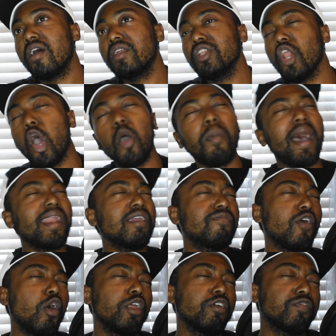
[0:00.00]
Nobody
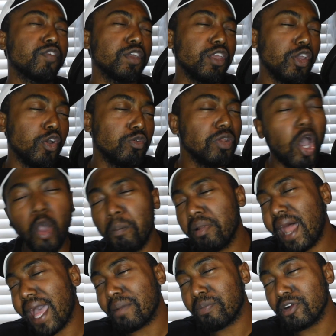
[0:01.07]
voted for you. No
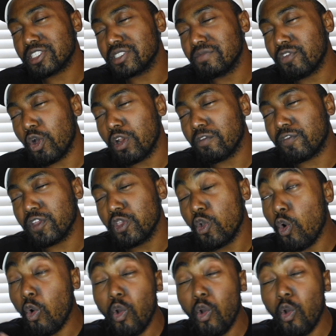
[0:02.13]
black person voted for you.